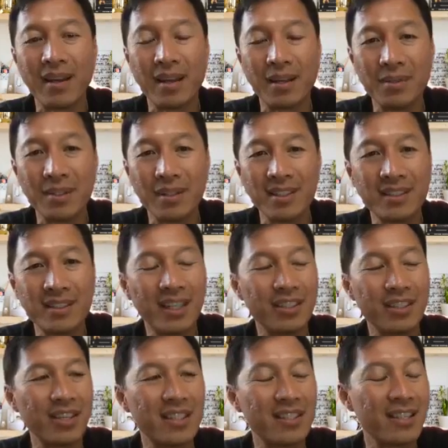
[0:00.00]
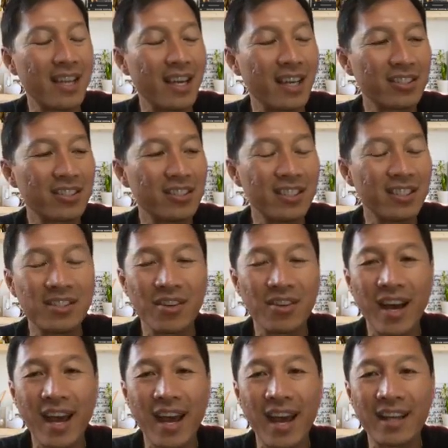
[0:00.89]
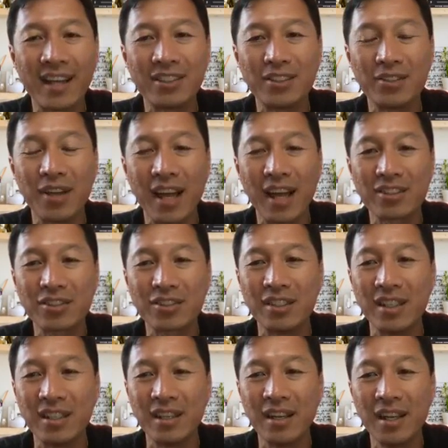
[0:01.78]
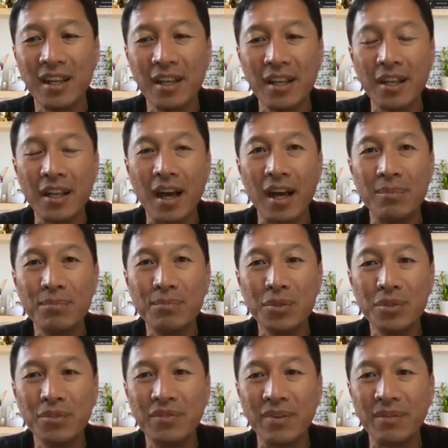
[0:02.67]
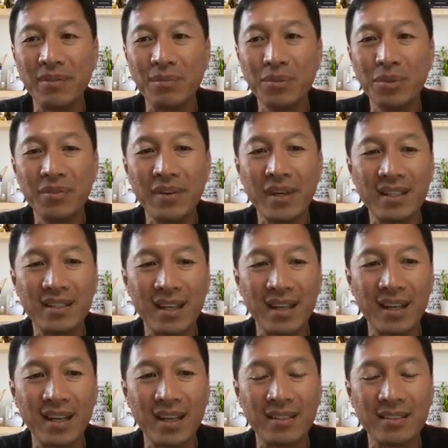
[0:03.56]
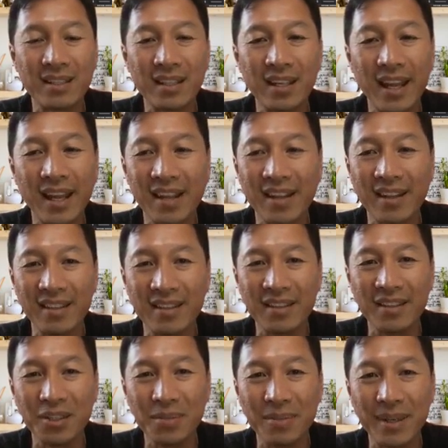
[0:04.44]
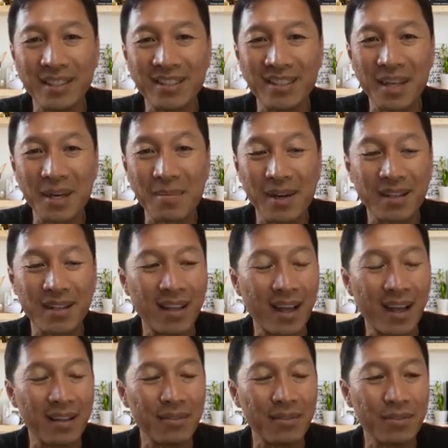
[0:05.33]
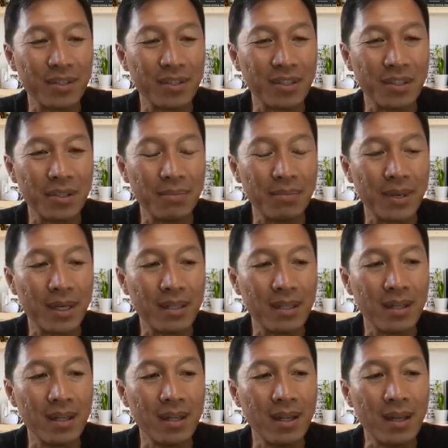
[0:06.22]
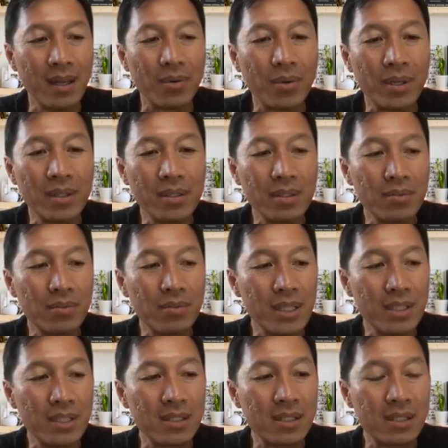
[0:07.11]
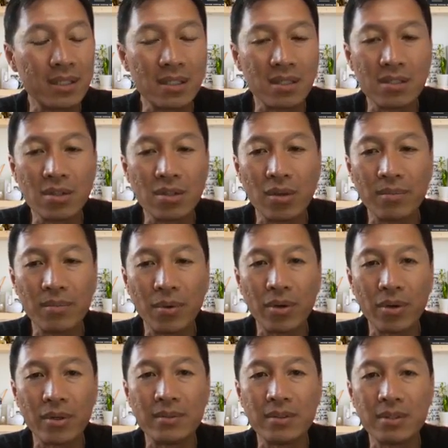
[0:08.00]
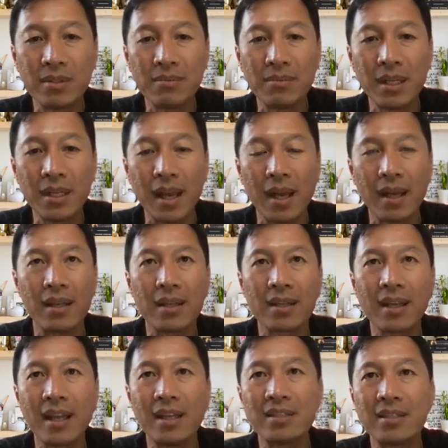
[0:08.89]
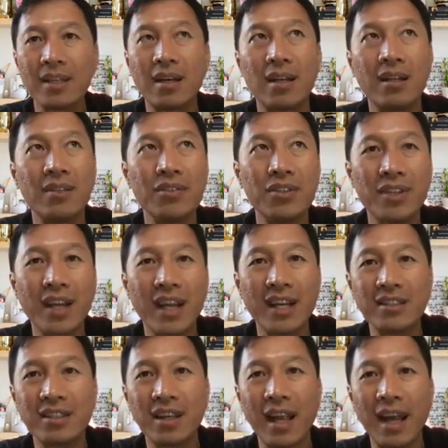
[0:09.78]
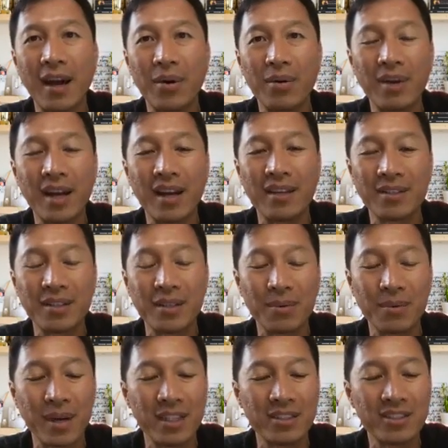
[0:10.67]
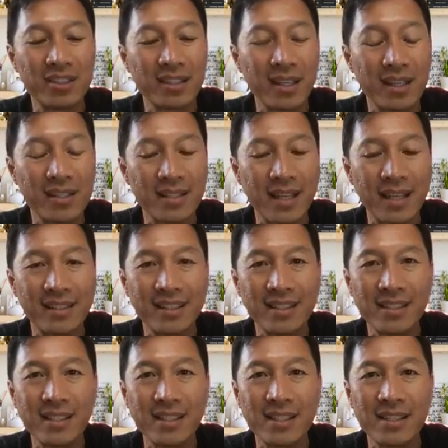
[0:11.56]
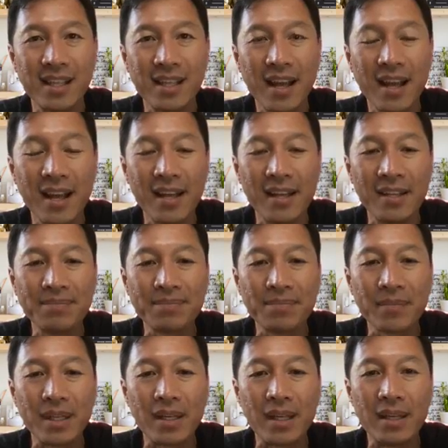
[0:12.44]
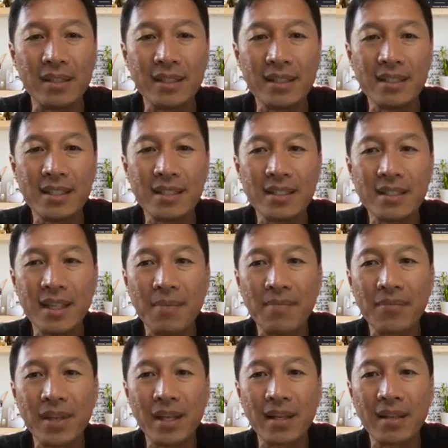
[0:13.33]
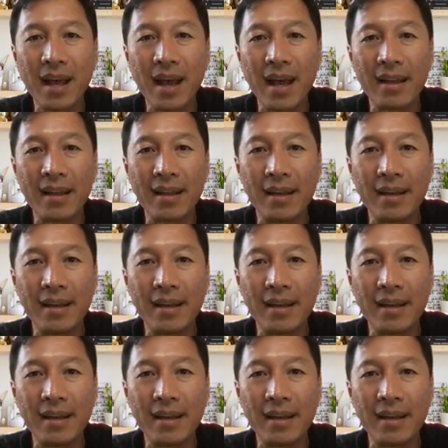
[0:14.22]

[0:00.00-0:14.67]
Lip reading: real estate transactions, and so I had to actually move it, delay it a little bit to come on live with you. But one of the reasons this is so important to me, and in case all of you guys are out there watching, is that this is something that